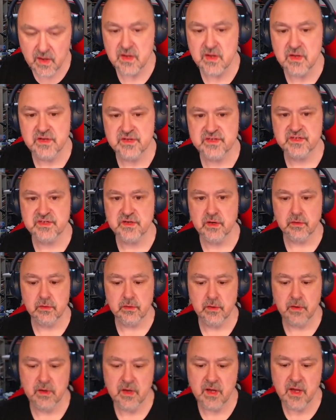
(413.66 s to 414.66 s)
So
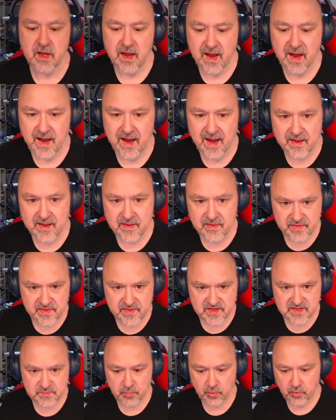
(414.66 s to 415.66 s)
at
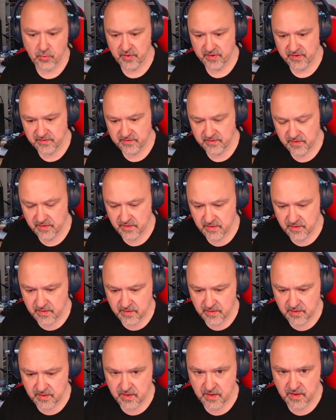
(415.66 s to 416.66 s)
this point,
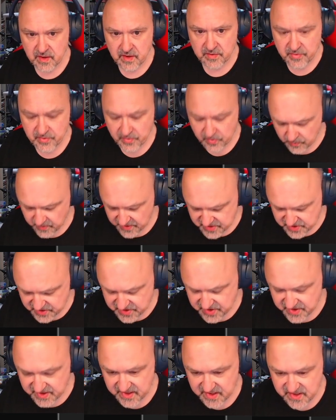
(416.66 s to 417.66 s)
the
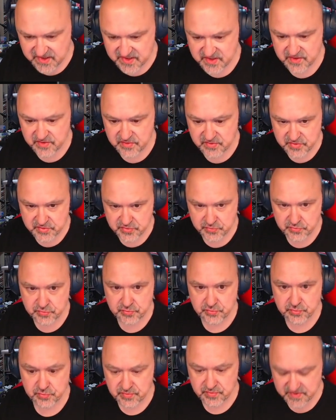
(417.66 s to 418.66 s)
question is,
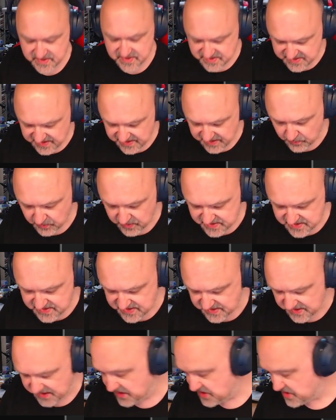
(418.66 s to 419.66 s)
does anyone
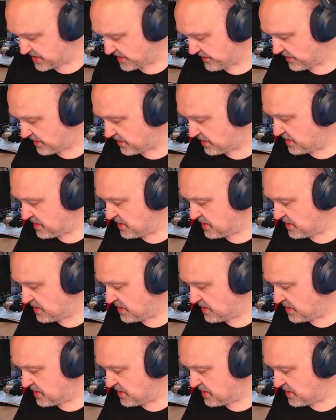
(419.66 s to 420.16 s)
see each other?